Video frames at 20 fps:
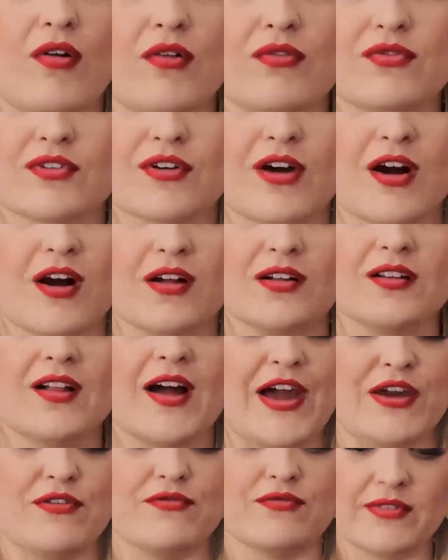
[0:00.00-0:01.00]
overall,
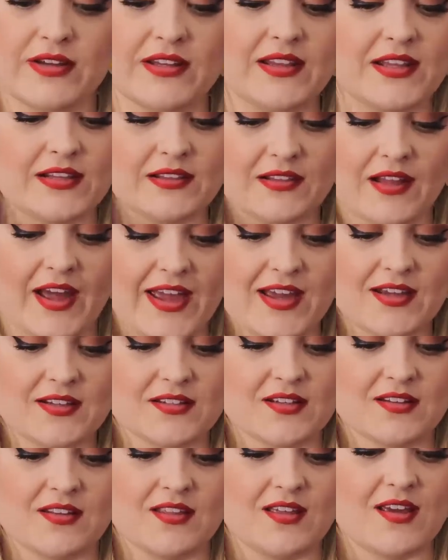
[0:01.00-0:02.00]
I really
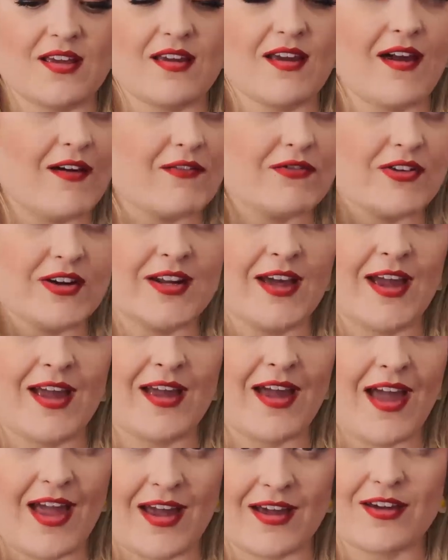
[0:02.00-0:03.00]
liked the
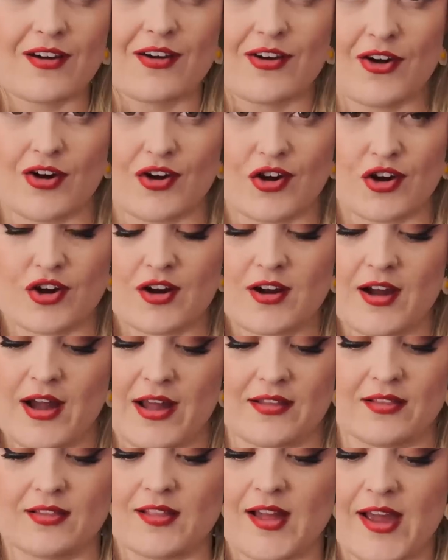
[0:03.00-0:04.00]
everyday egg cooker.
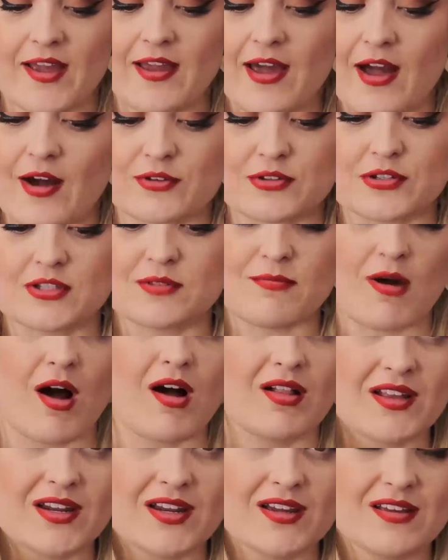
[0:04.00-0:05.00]
I like how
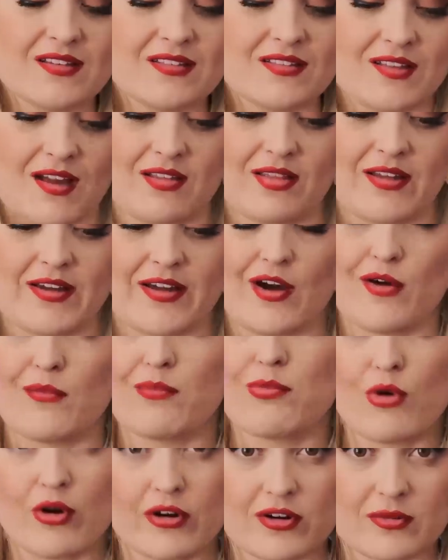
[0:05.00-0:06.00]
small it is. I like how
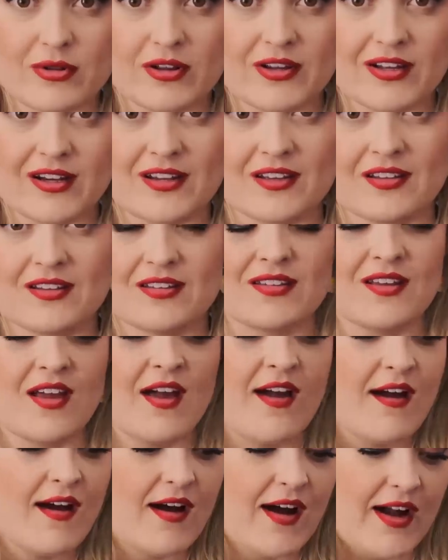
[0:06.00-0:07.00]
portable it is.
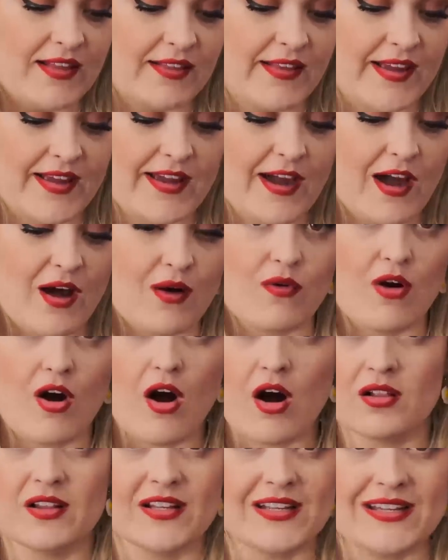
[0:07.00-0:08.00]
I like how
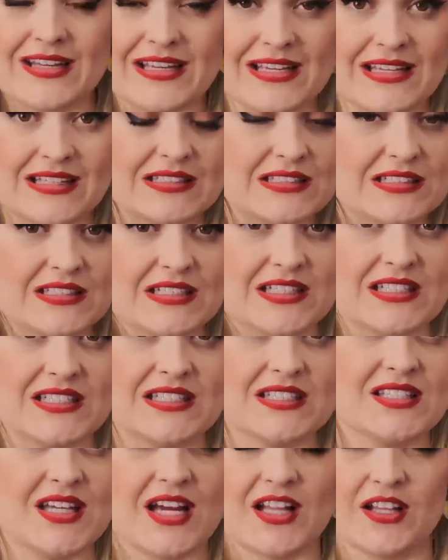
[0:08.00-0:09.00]
all it needs
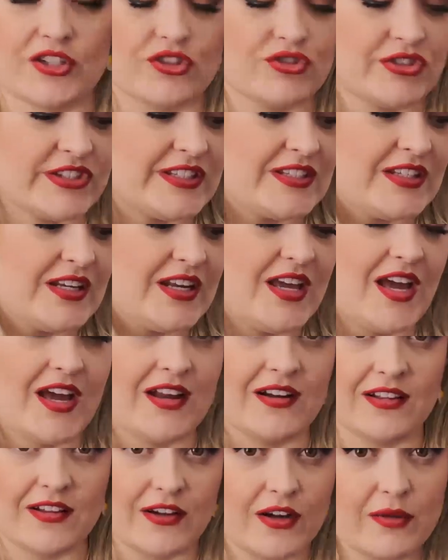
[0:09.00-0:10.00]
is electricity
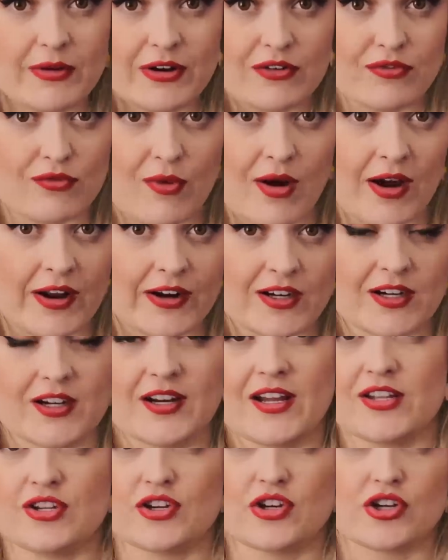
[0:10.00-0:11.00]
and a little bit of water,
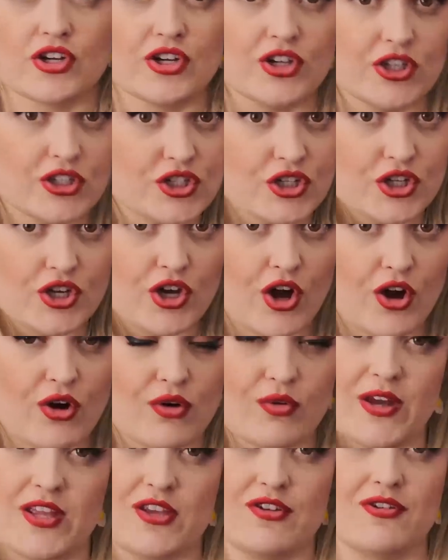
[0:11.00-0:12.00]
and you're good to
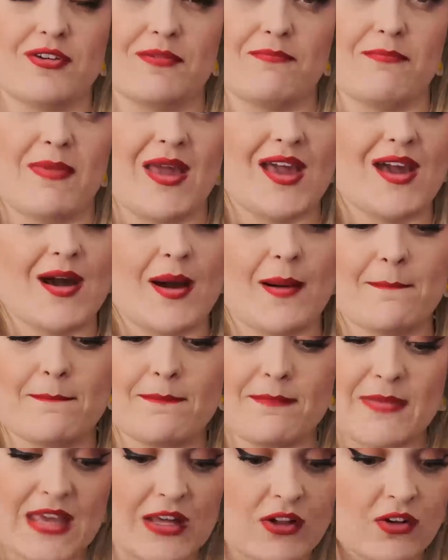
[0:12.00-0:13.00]
go, and you can make a
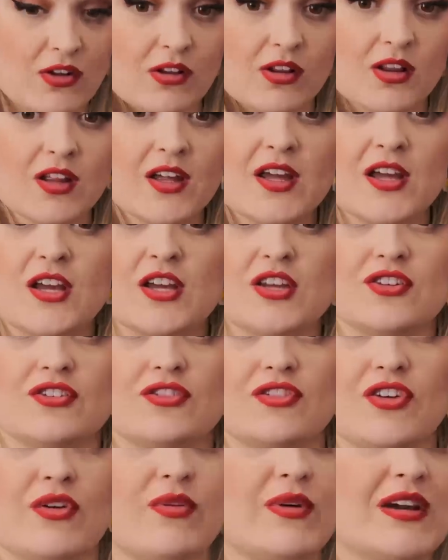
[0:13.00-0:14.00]
meal.
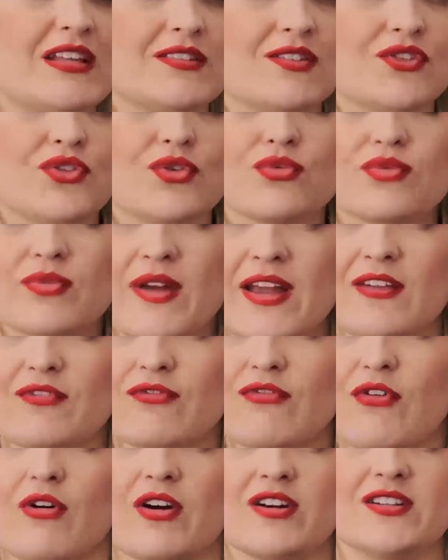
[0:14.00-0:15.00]
So it's great
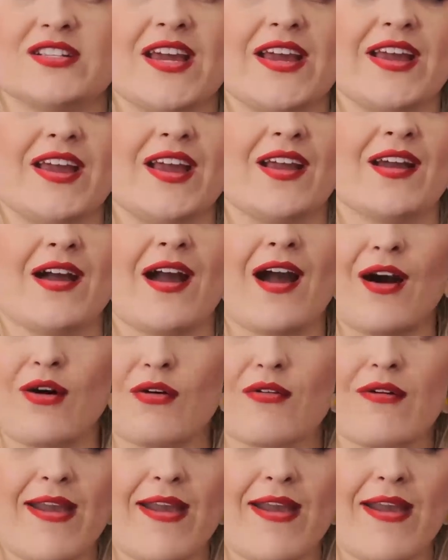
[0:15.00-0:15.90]
for taking out